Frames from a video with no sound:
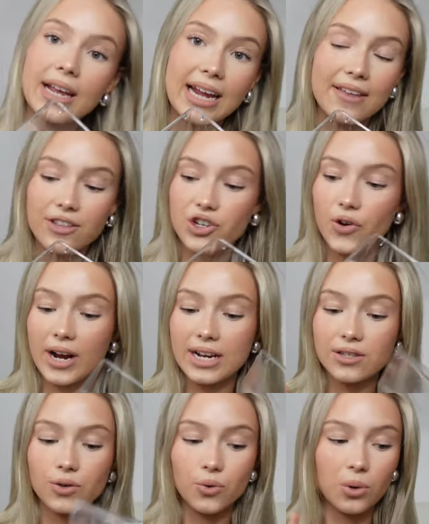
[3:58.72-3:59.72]
Okay, the
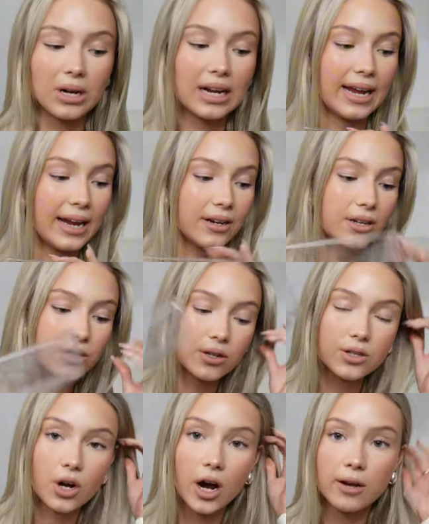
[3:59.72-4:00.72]
trays are all clean, so
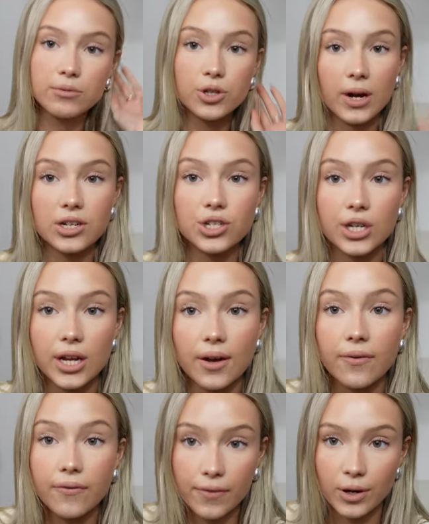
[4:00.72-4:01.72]
it's time to actually
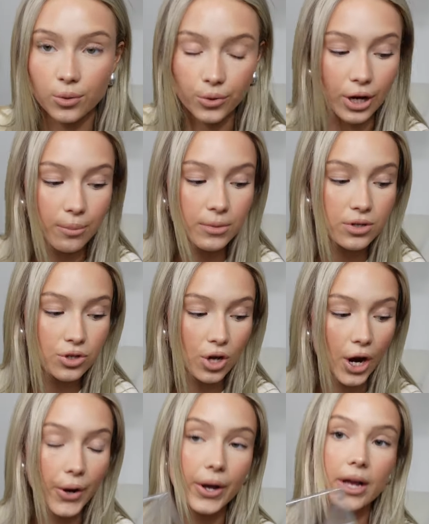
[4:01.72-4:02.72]
fill them.
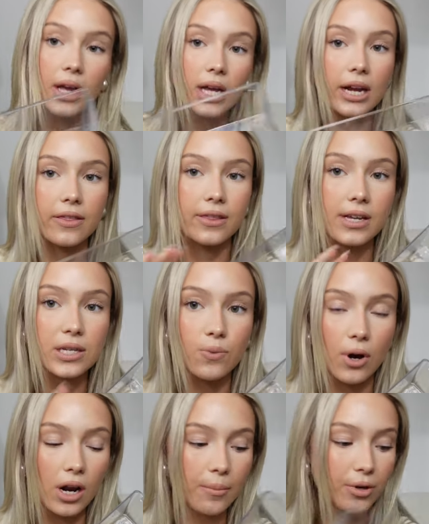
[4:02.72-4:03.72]
So in this
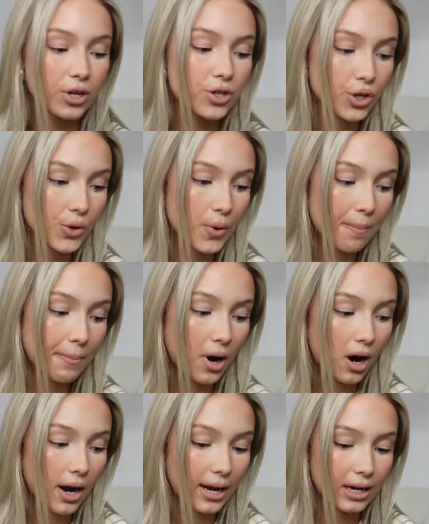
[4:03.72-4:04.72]
one, I'm gonna do
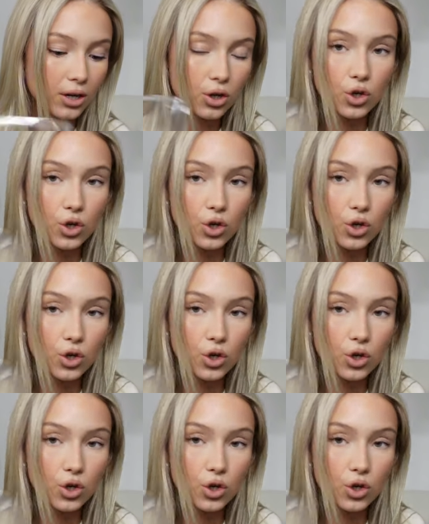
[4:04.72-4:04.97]
my